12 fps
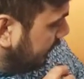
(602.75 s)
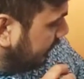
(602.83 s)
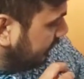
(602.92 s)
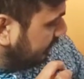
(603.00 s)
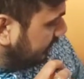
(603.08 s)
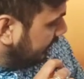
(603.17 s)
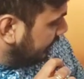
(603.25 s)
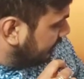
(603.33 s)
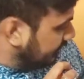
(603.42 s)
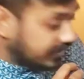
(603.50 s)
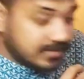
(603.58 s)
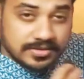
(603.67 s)
in this
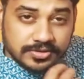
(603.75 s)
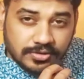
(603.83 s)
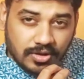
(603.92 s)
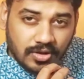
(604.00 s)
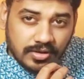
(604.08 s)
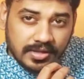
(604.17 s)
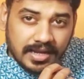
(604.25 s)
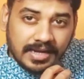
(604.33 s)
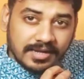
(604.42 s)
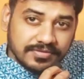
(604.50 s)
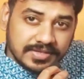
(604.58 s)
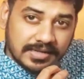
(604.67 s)
case, Saturn is strong,
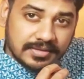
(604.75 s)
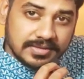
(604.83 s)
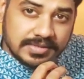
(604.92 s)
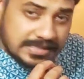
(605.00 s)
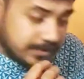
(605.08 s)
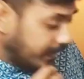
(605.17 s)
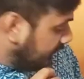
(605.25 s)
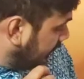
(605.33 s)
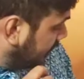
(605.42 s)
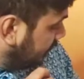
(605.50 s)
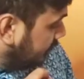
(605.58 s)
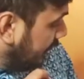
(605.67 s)
and if Saturn is
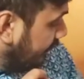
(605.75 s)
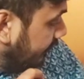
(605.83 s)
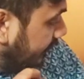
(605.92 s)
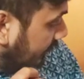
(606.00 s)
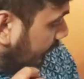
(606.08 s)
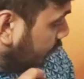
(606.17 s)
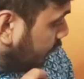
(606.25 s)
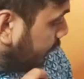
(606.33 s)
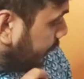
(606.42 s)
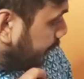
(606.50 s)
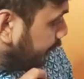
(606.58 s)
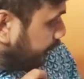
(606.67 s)
aspecting this malefic Rahu
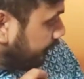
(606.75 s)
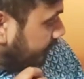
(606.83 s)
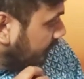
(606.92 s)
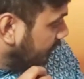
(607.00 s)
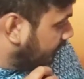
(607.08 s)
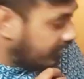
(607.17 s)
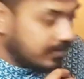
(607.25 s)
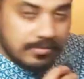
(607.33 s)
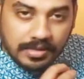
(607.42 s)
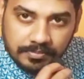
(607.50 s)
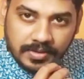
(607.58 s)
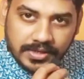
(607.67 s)

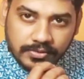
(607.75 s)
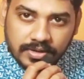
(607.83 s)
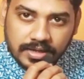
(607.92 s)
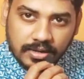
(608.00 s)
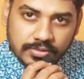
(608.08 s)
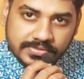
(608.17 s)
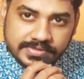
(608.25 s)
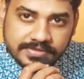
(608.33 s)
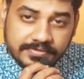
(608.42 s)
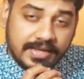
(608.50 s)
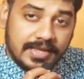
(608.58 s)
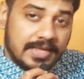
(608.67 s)
from a particular house, which
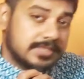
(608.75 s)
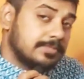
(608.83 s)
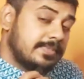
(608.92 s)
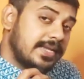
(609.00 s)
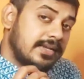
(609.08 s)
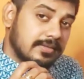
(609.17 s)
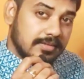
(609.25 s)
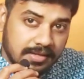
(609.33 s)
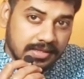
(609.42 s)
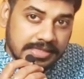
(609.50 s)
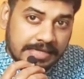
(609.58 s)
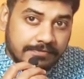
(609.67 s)
I've explained
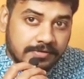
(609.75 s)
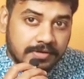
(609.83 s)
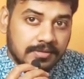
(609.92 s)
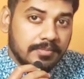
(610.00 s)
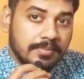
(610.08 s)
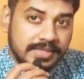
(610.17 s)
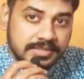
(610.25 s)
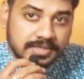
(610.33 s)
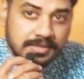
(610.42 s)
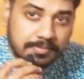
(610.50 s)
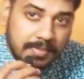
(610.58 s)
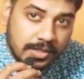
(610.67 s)
in the
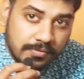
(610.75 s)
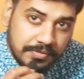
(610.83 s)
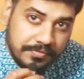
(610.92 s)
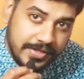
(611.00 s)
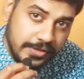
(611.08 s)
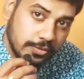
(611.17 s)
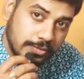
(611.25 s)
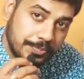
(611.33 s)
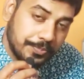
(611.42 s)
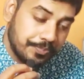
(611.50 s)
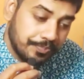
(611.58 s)
aforementioned part of the video,